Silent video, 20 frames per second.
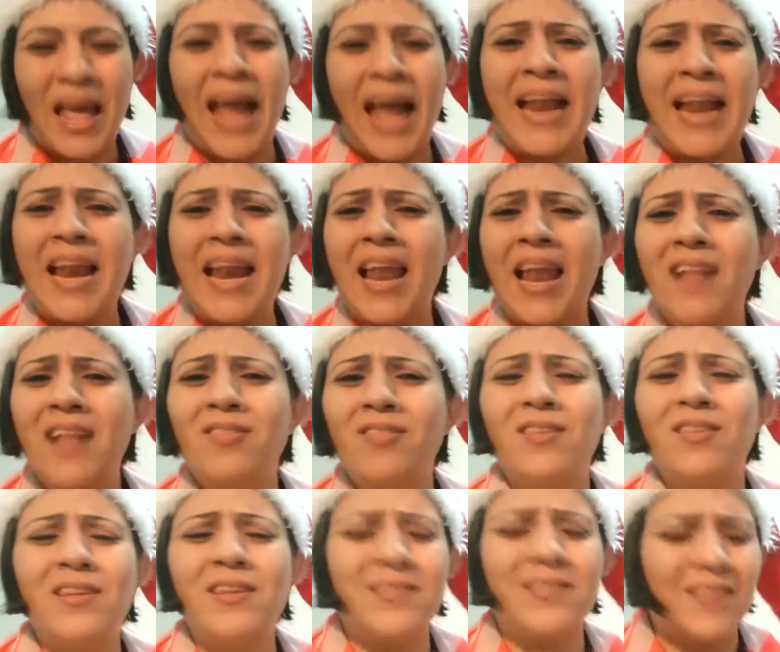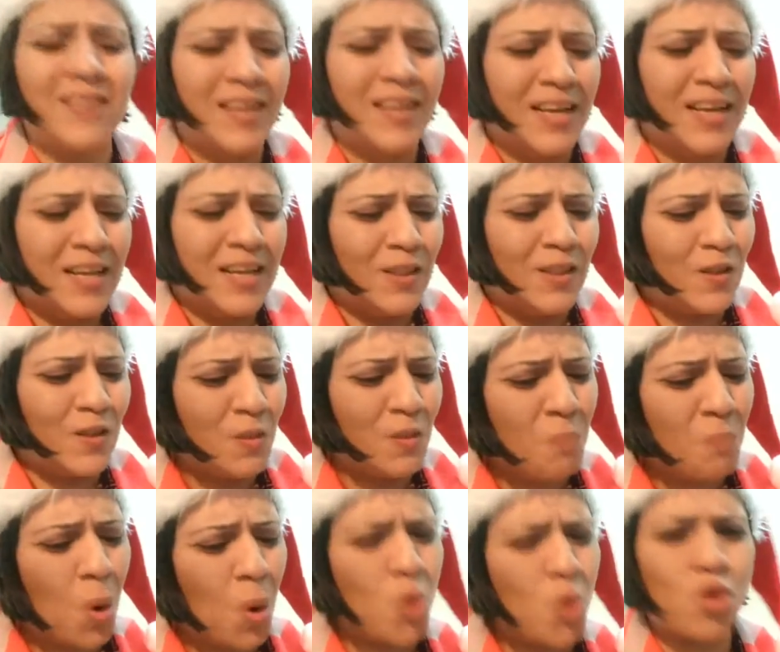And let this
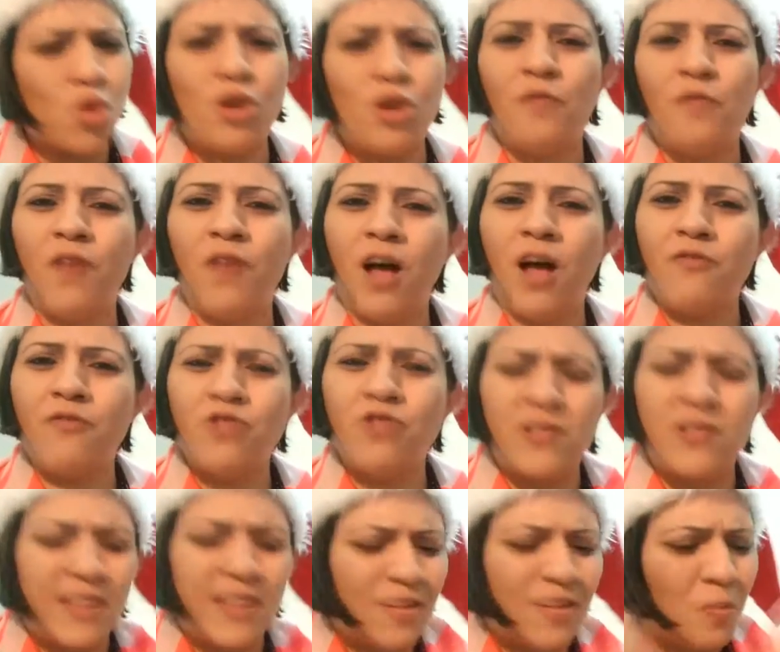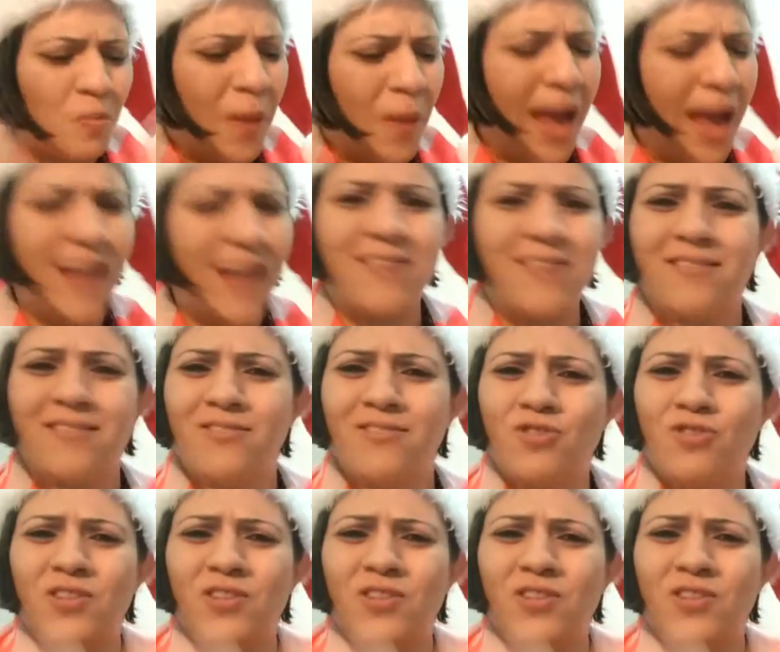emotion of love just expand,